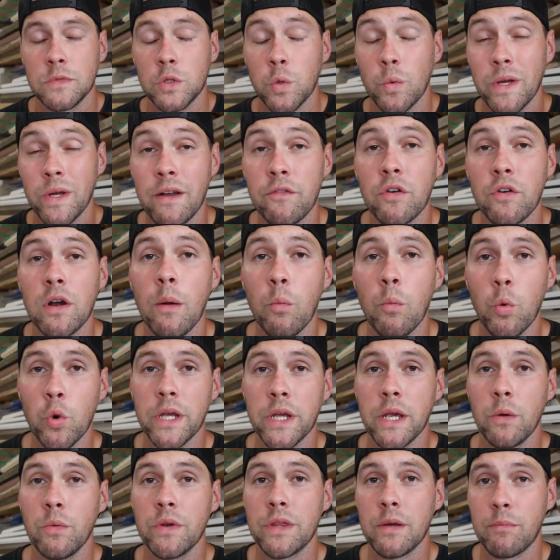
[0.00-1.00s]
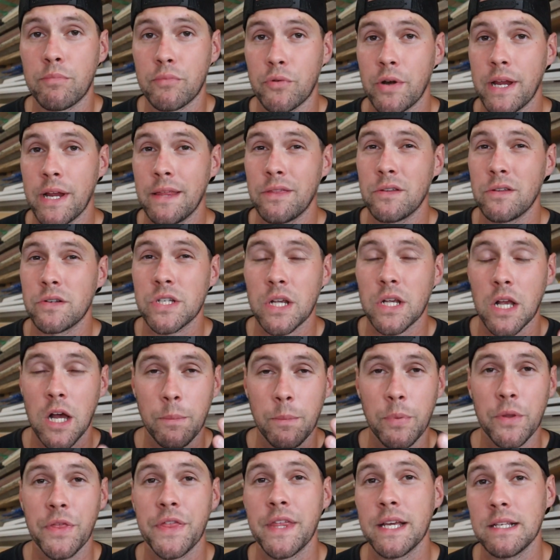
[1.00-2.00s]
So whenever I'm working with a brand, there's a
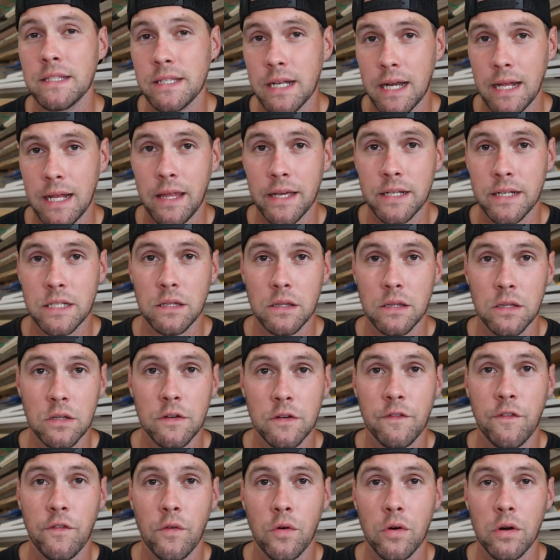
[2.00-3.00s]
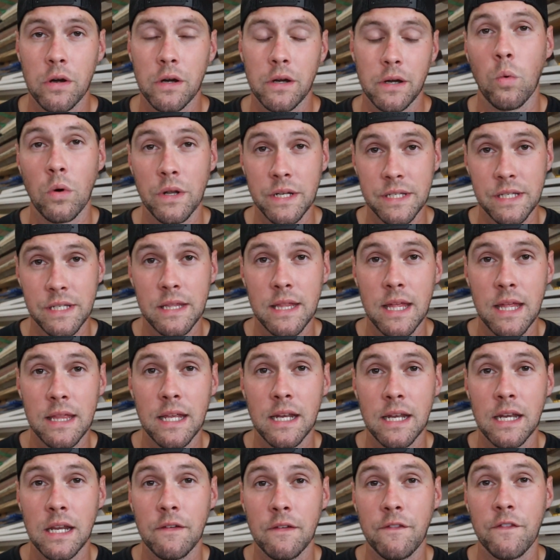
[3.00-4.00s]
couple things that I like to look for. What is it that
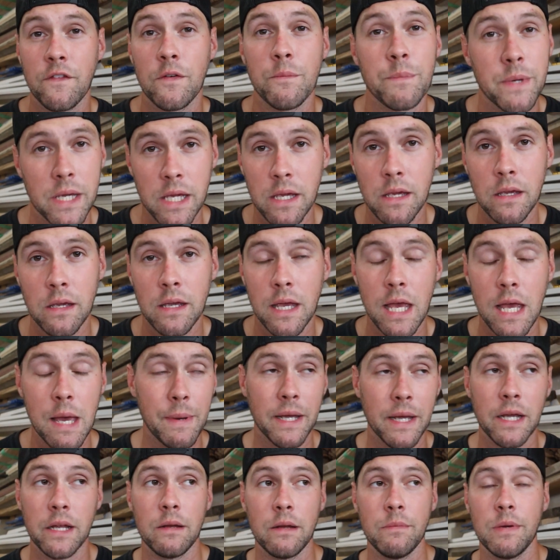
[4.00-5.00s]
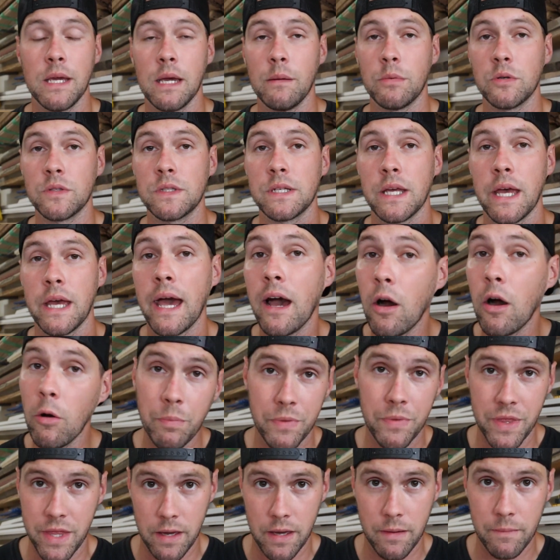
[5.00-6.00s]
they need from me? Am I gonna be able to
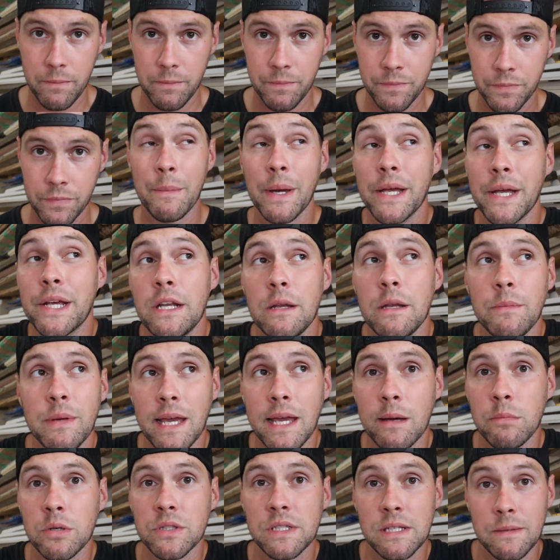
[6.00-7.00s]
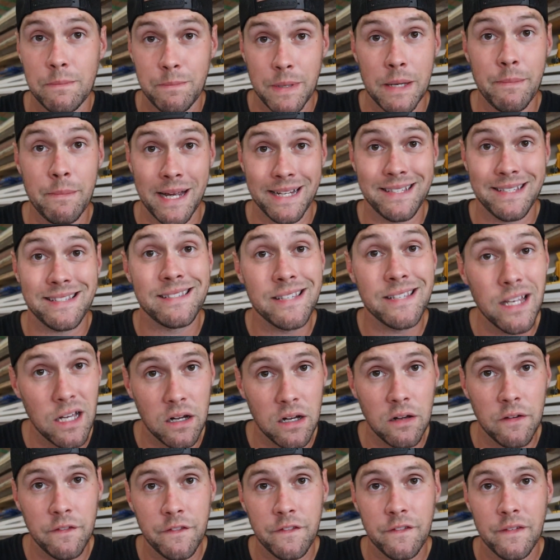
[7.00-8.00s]
help them? Am I gonna be able to be
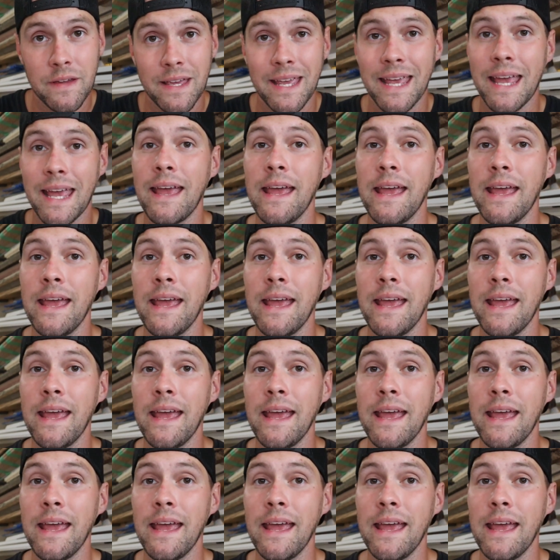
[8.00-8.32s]
myself?